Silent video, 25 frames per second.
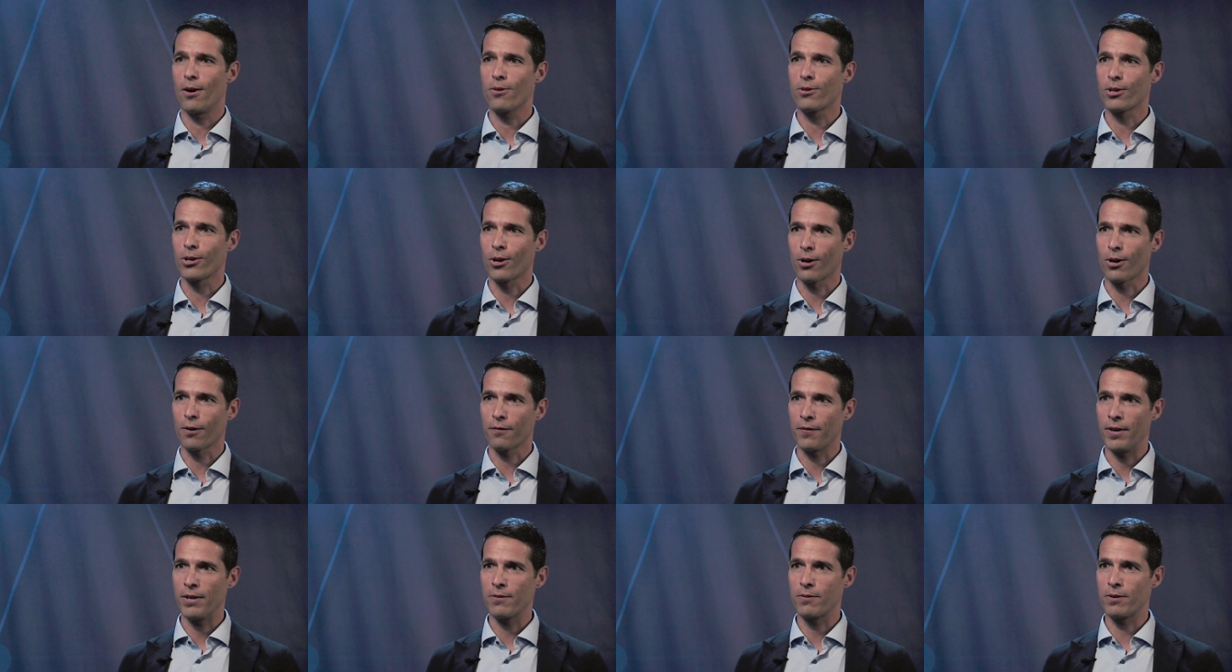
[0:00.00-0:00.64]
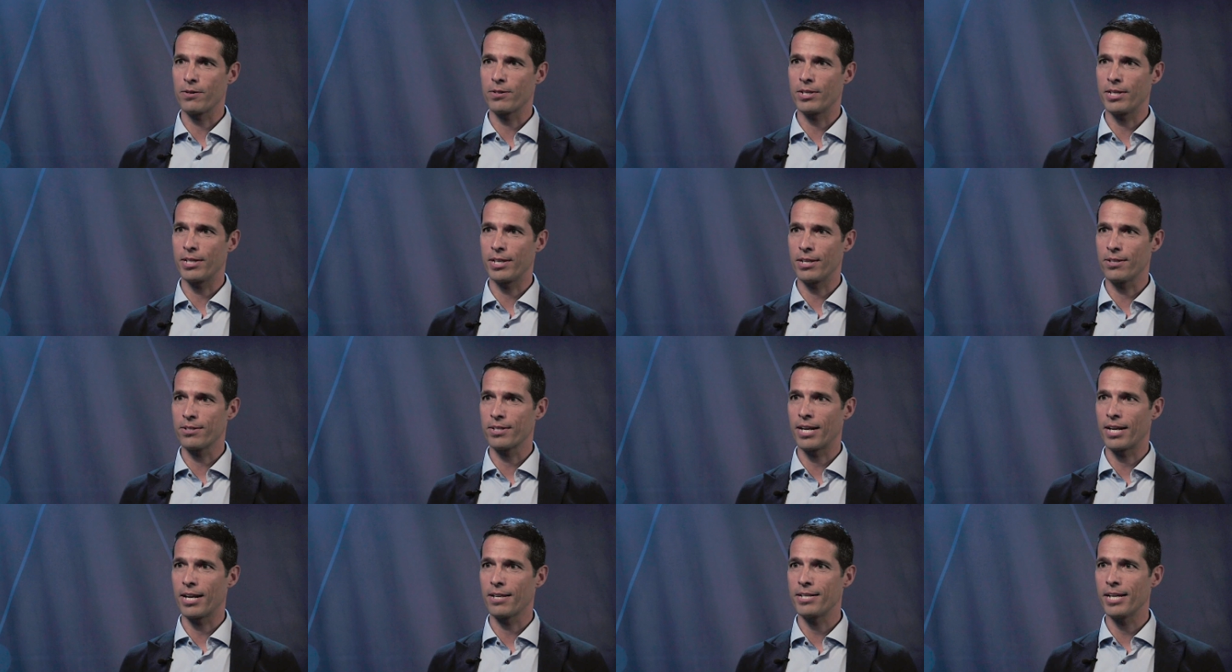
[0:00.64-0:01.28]
is a lot of interest in
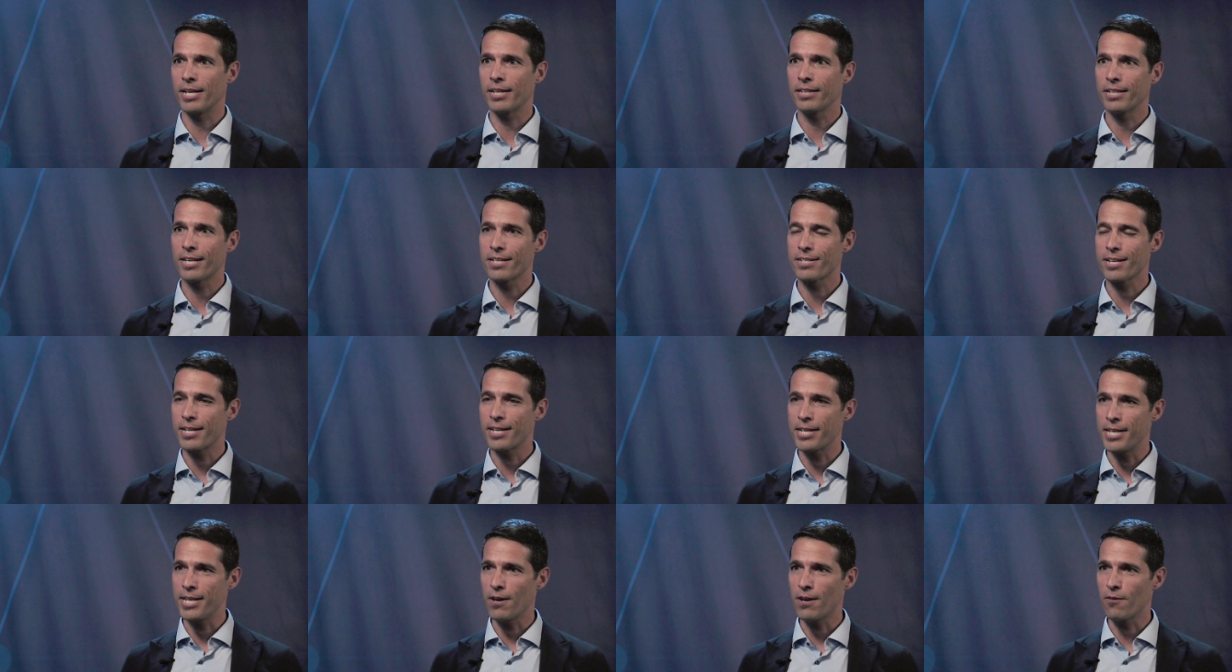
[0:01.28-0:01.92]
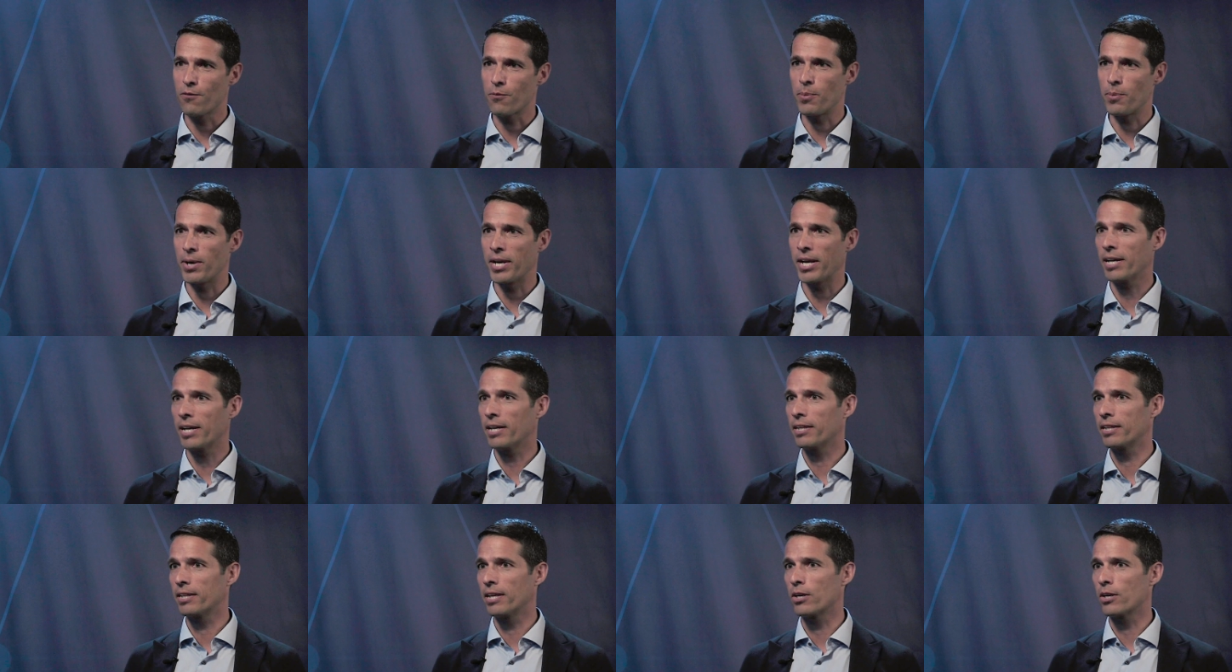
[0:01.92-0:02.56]
this, and I think this idea of
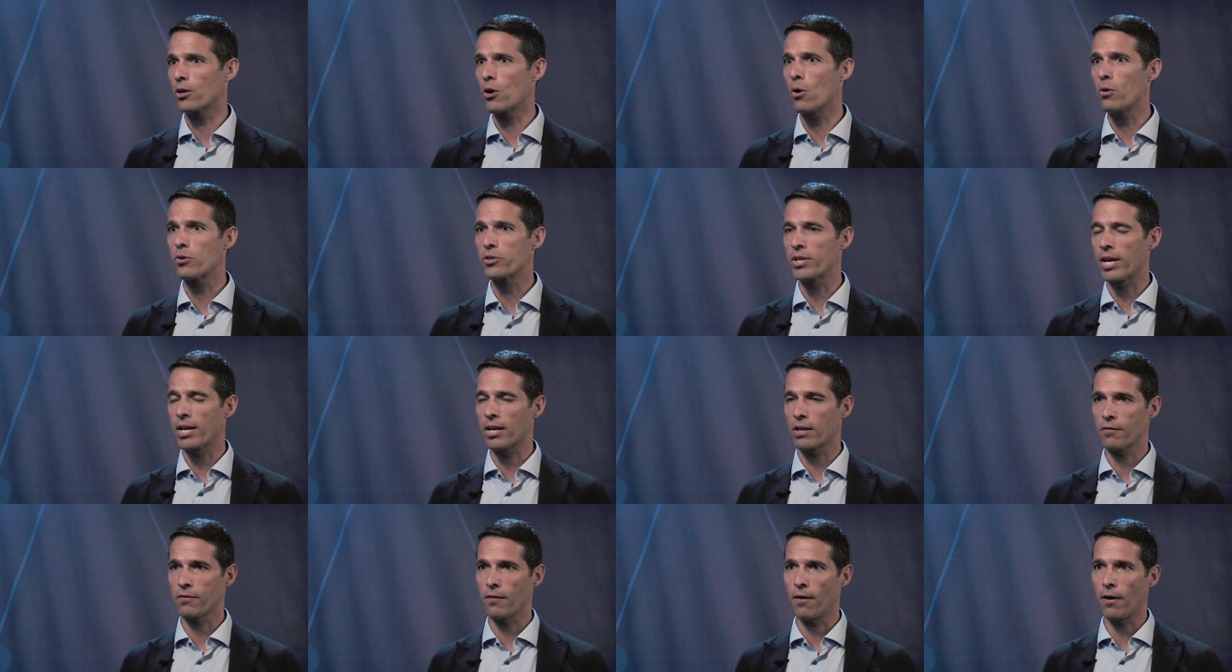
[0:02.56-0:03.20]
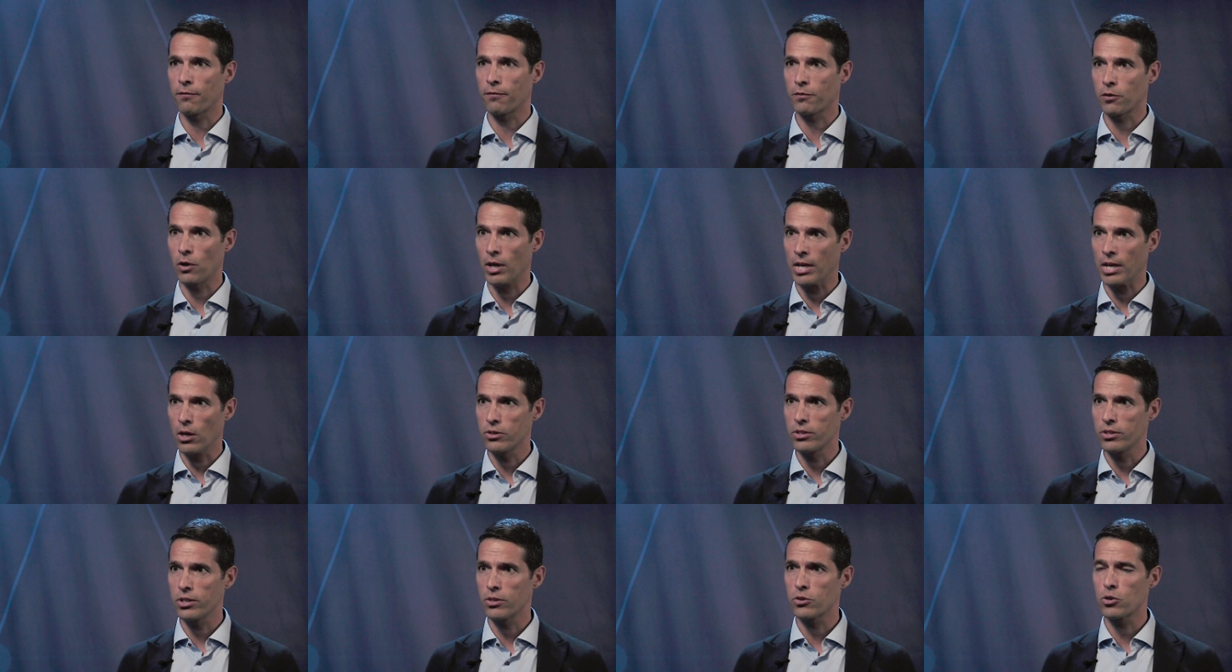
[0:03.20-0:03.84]
bringing the gold standard of
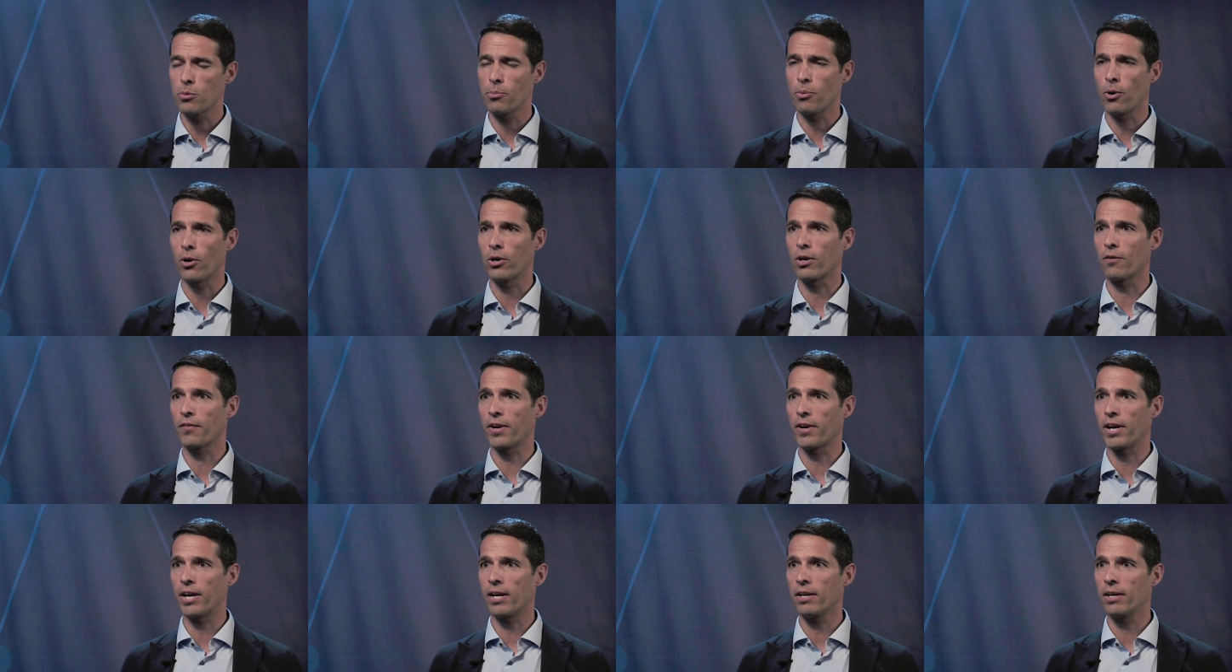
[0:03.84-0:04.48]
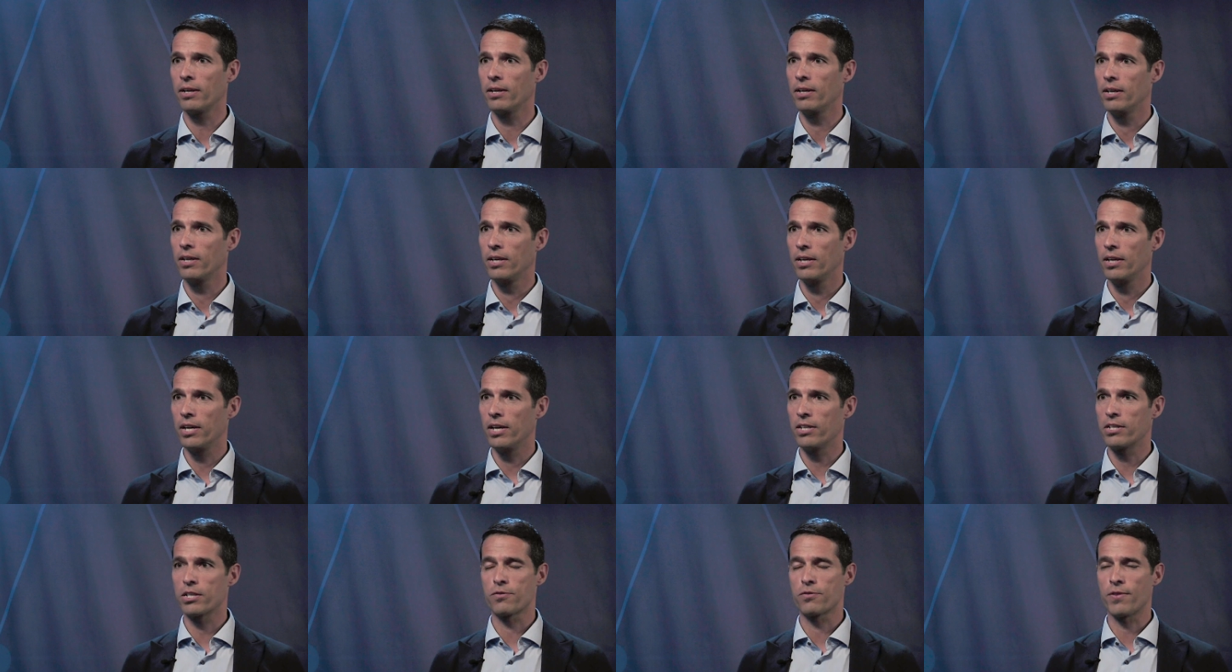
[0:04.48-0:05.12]
diagnostics to point of care
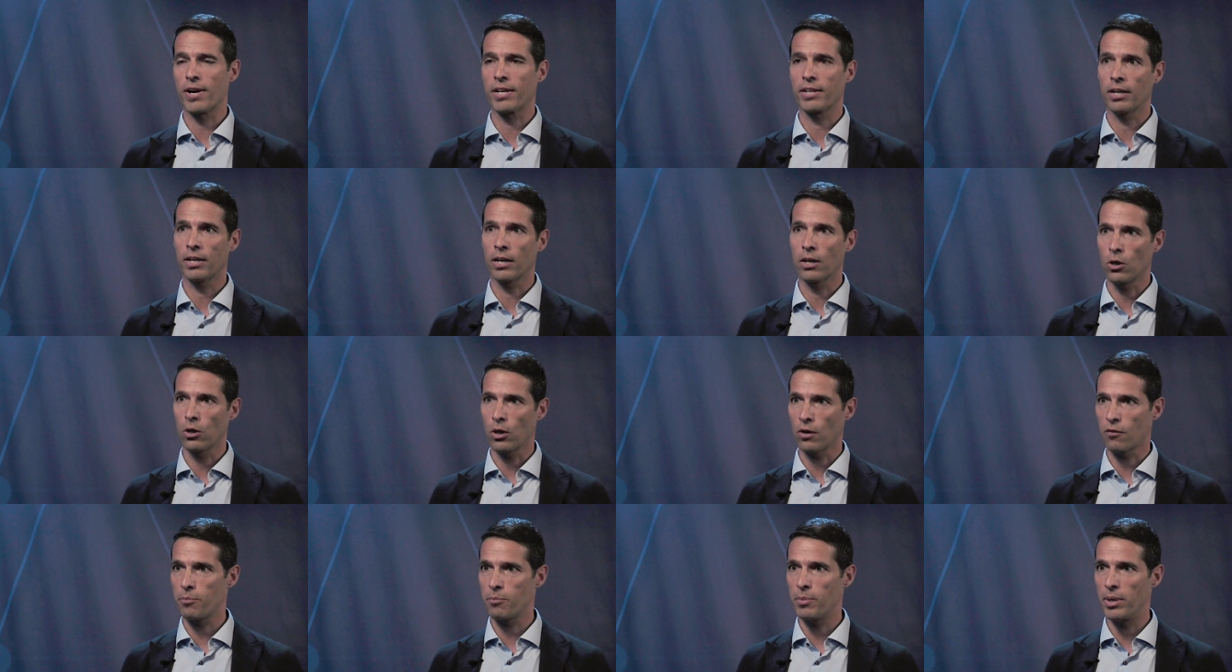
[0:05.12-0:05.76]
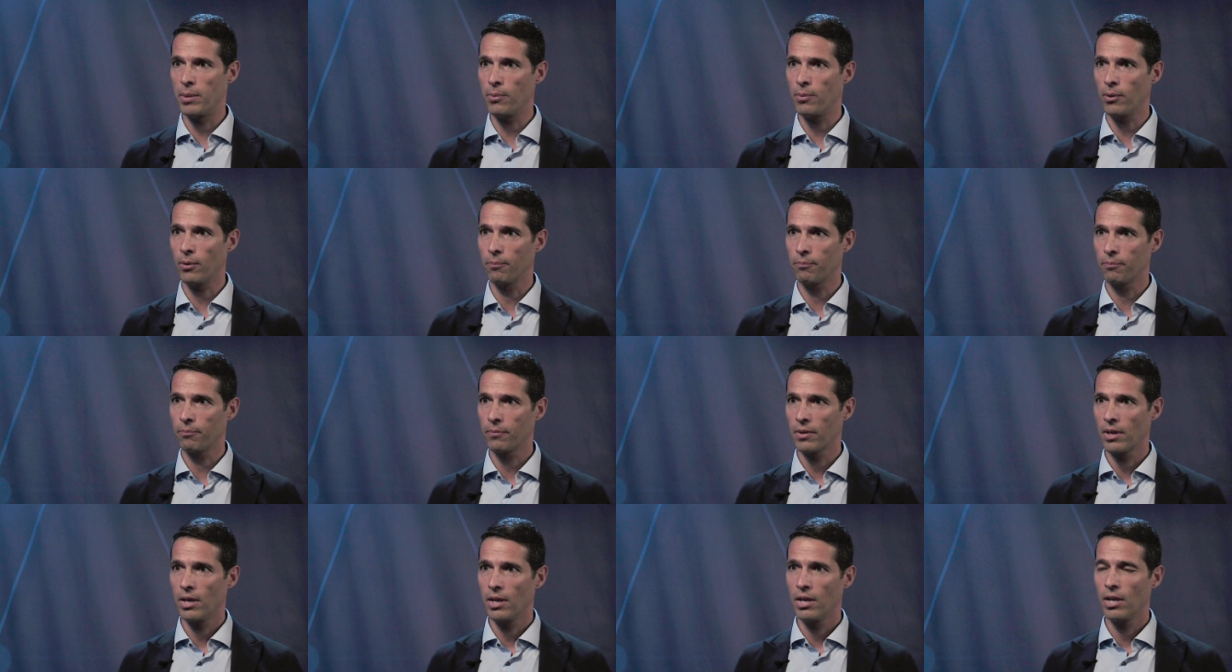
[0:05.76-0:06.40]
is attracting a lot of people.
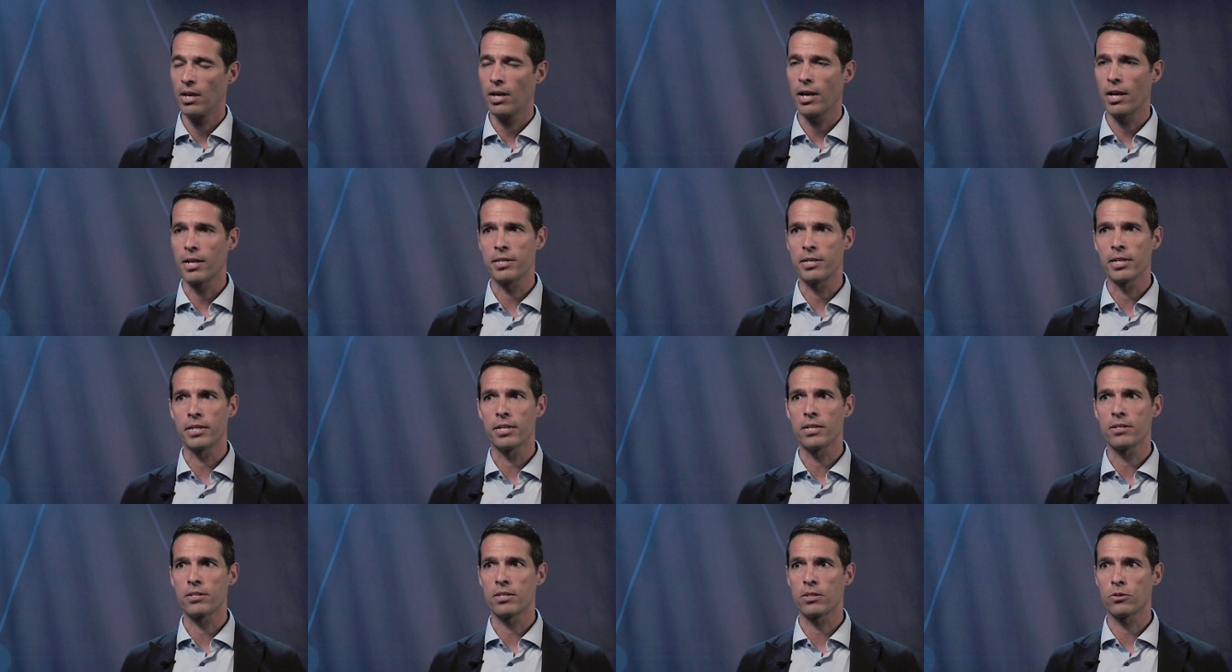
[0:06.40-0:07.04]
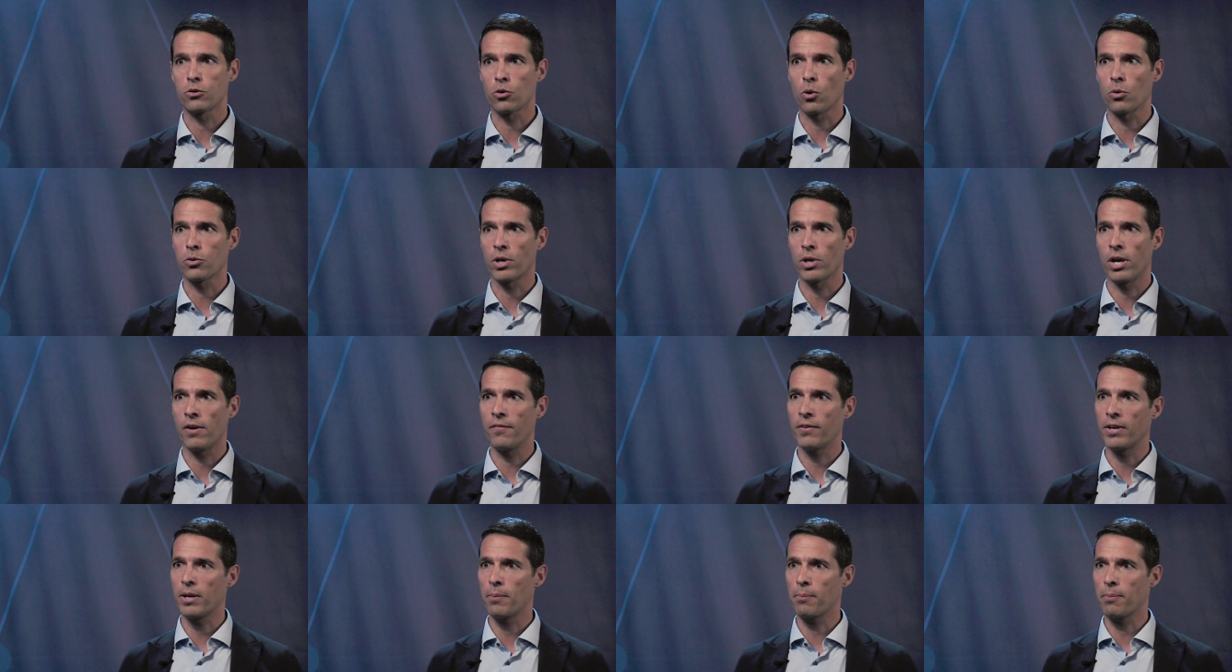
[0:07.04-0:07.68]
And I think this is also
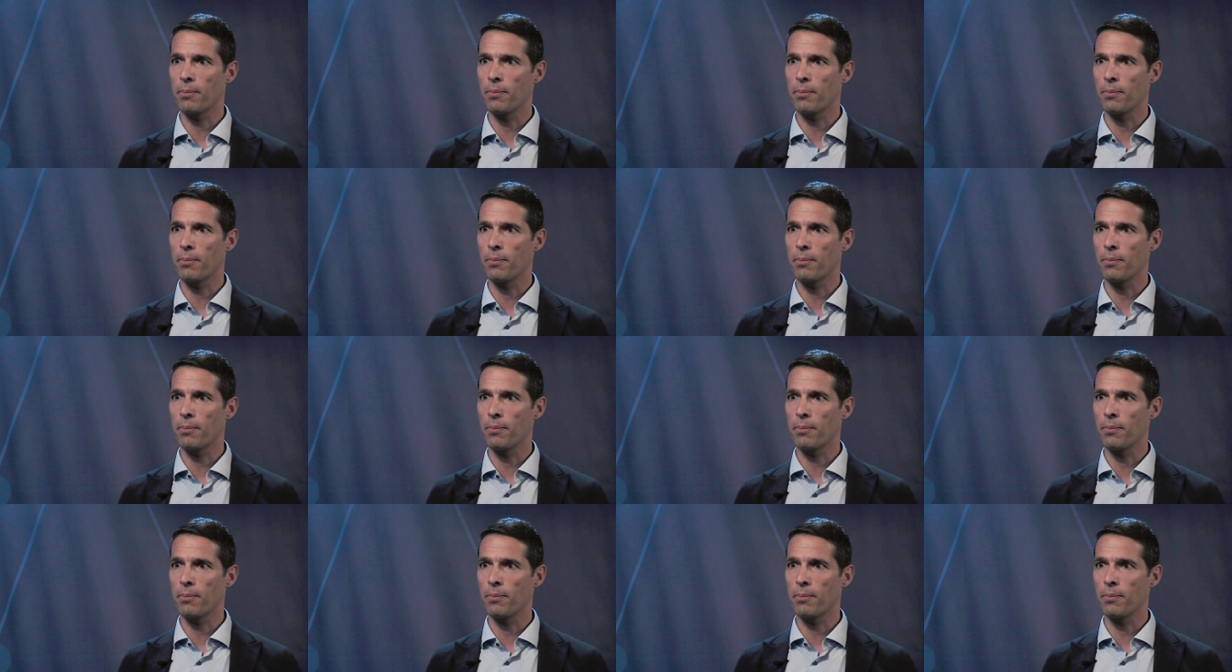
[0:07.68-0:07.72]
evident